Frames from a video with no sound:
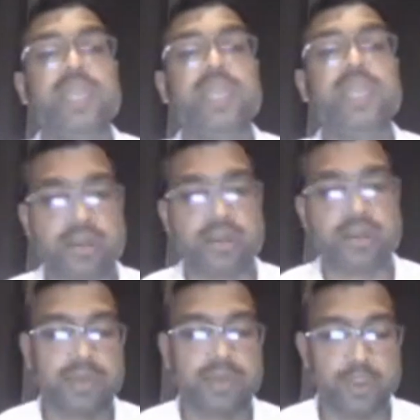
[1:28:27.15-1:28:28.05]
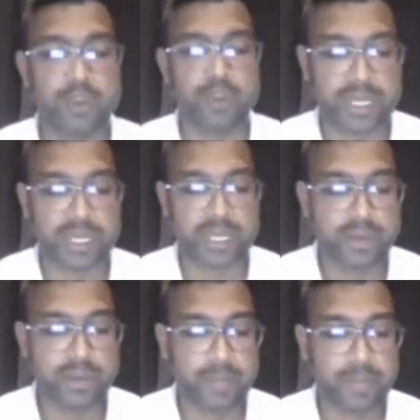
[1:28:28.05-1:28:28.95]
Give me a
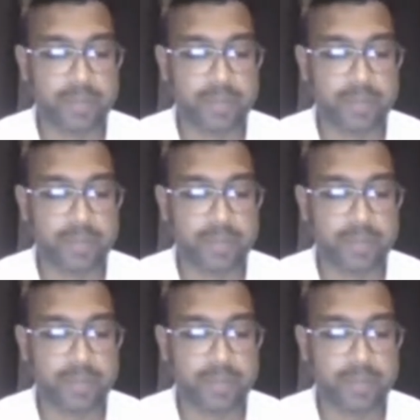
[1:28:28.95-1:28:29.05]
second.